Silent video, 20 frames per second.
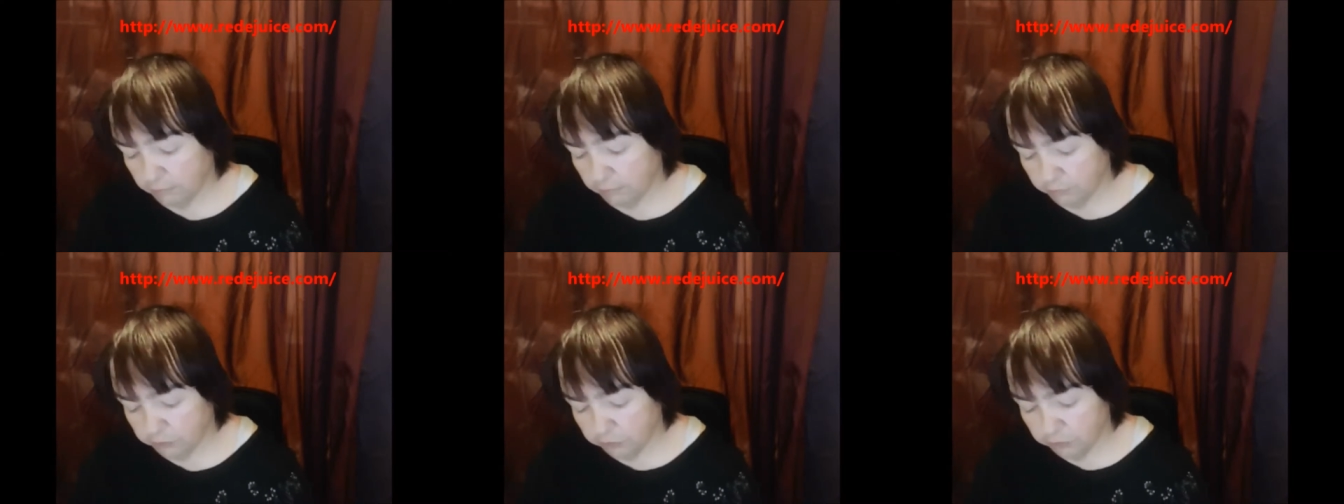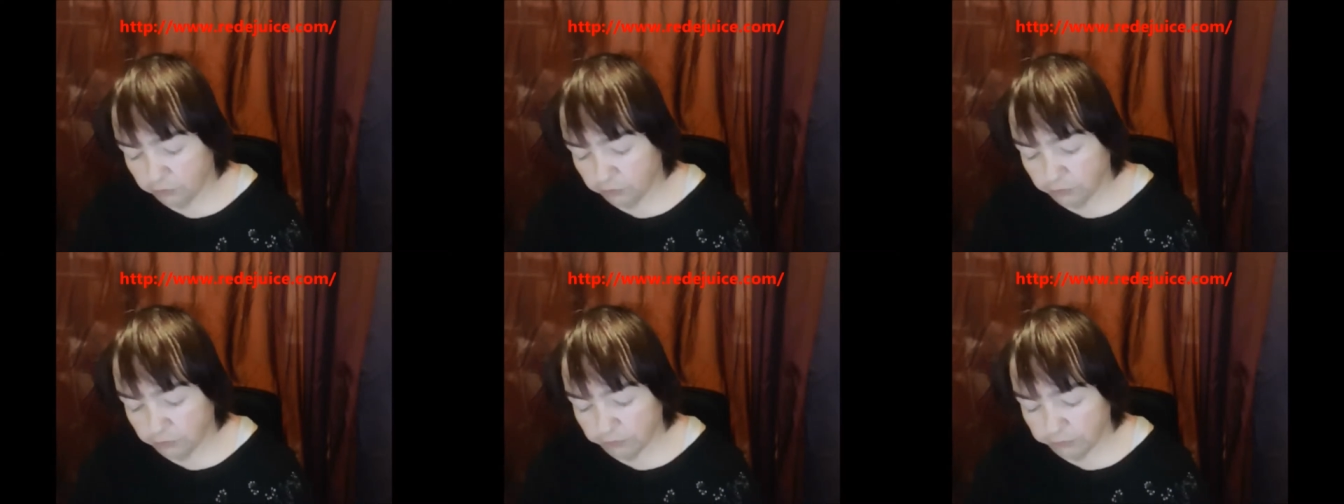
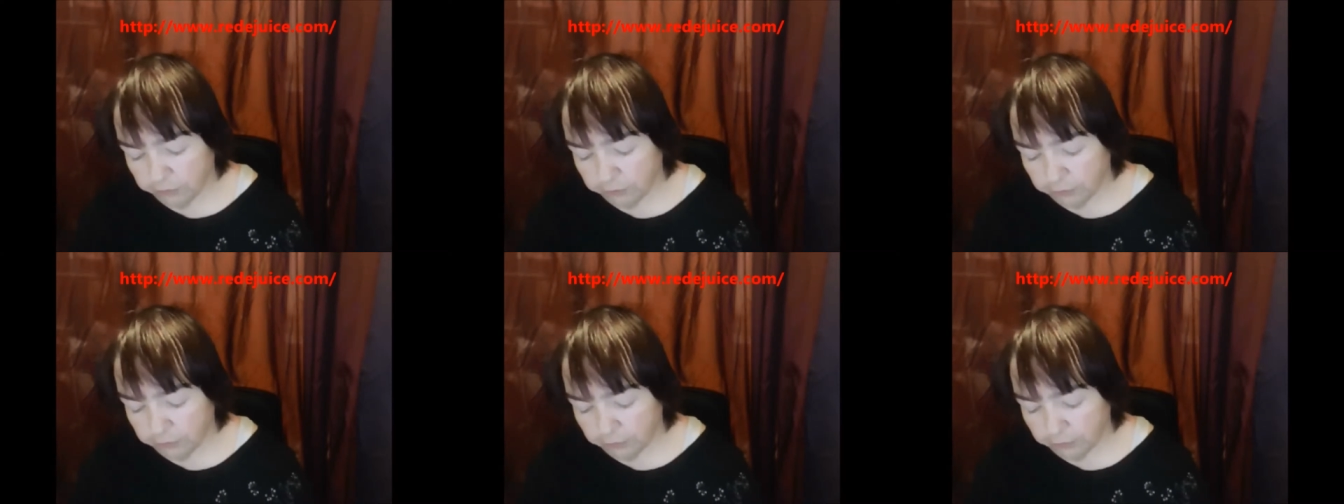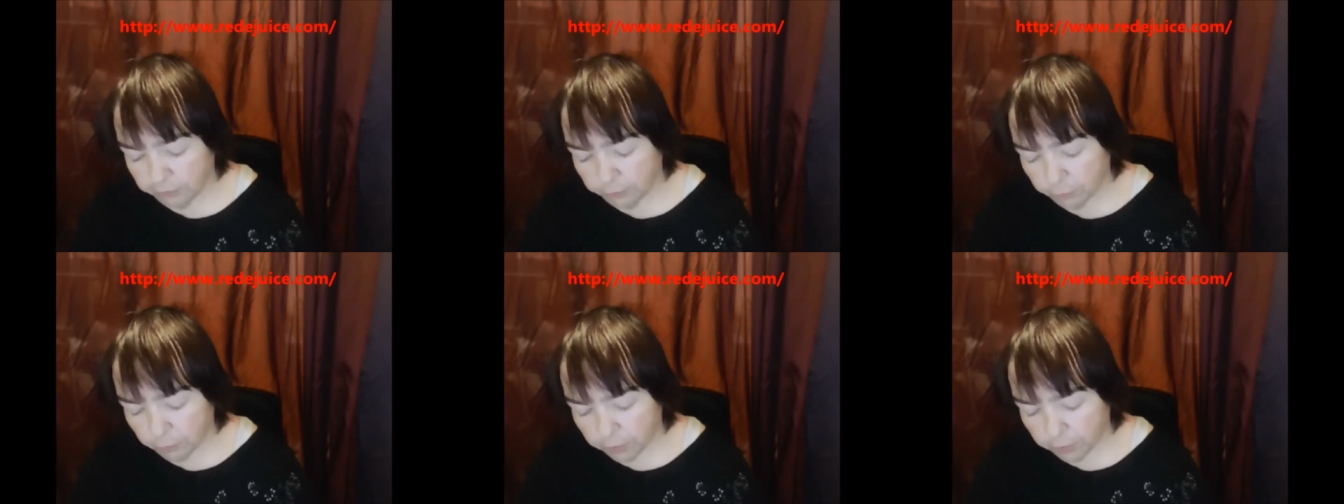juice review
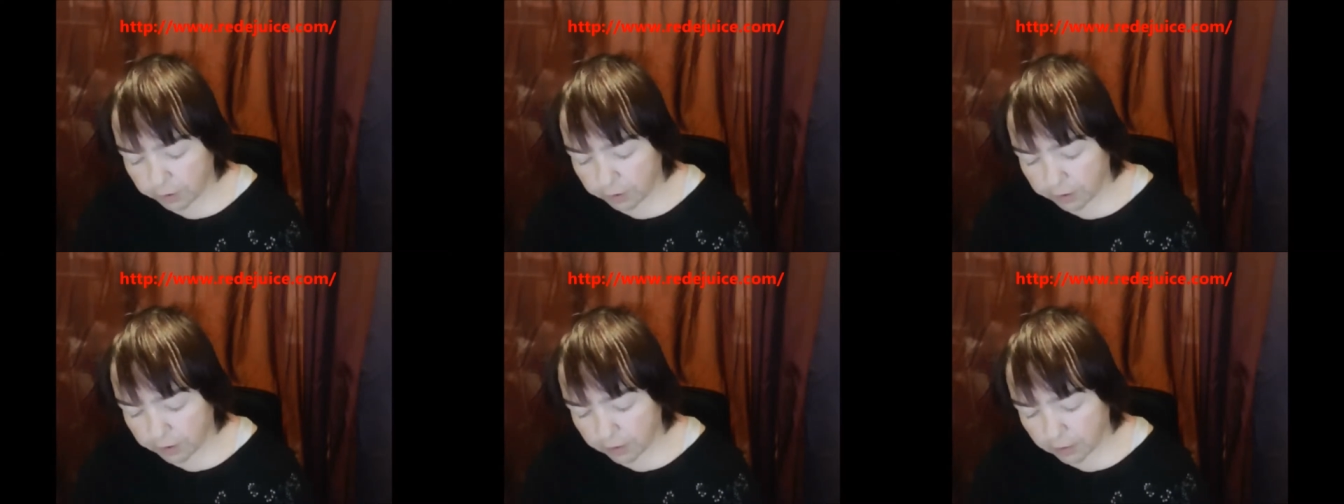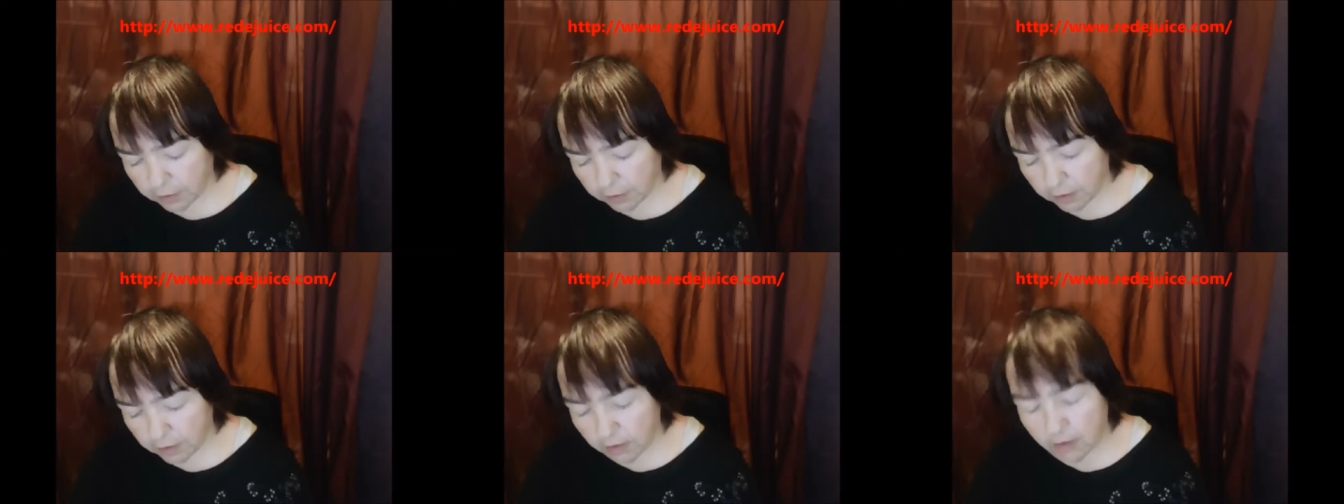this
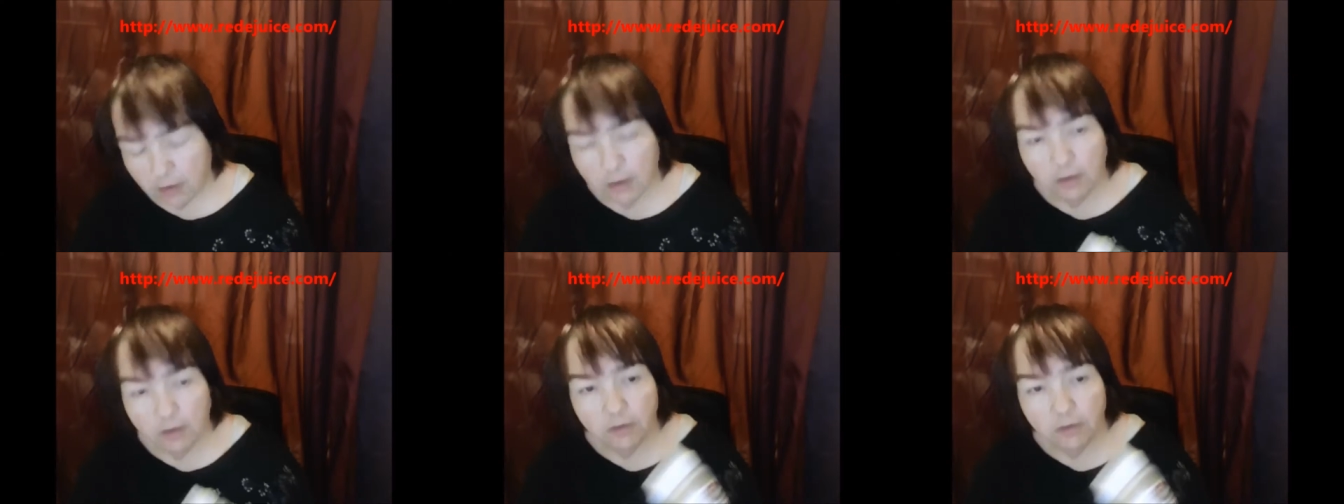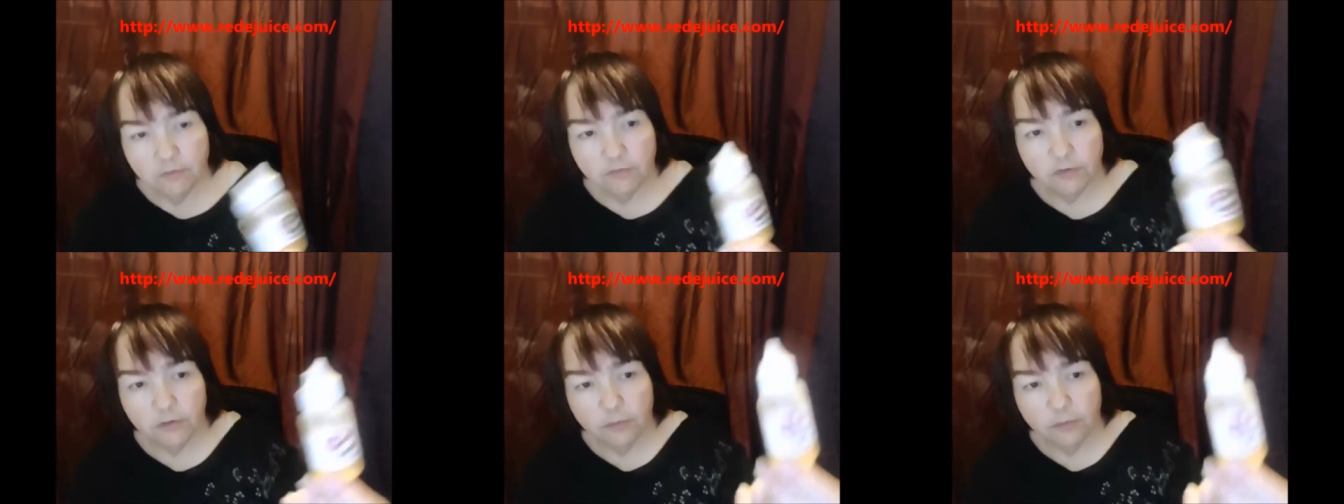morning
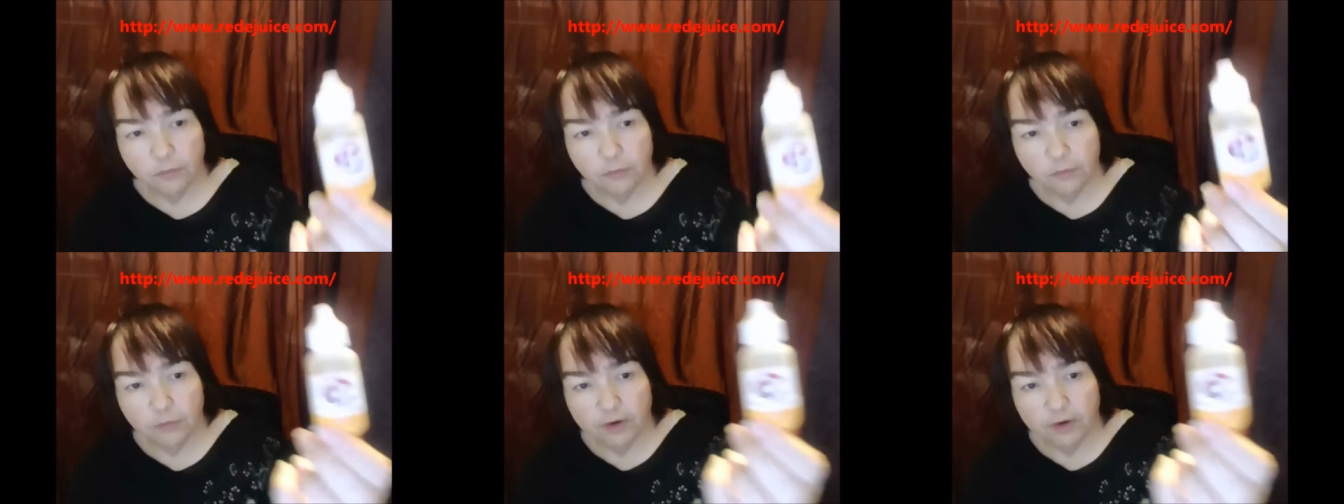from